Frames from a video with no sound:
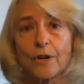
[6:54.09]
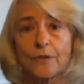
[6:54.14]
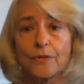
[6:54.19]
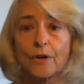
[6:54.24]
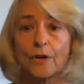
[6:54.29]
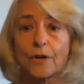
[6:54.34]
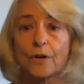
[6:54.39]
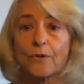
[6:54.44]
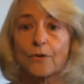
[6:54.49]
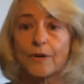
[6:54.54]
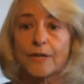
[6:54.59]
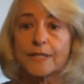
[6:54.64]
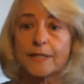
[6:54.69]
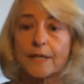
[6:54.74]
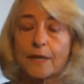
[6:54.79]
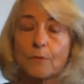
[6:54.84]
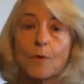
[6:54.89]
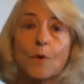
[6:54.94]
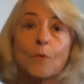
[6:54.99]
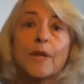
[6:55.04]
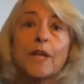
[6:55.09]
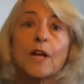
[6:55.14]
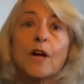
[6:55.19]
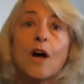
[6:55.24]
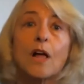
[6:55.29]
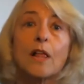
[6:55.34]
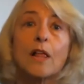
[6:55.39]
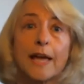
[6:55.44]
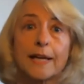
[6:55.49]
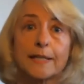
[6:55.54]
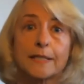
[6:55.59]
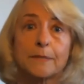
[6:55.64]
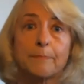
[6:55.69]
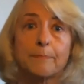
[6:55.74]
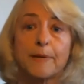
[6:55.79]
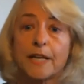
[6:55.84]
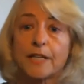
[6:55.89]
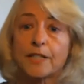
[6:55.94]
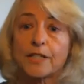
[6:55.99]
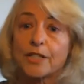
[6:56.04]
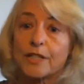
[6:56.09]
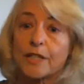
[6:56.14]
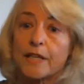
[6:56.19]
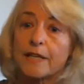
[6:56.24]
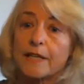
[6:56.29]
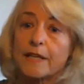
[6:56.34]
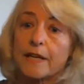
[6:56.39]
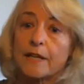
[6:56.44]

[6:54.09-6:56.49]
They're increasing what we call exponentially.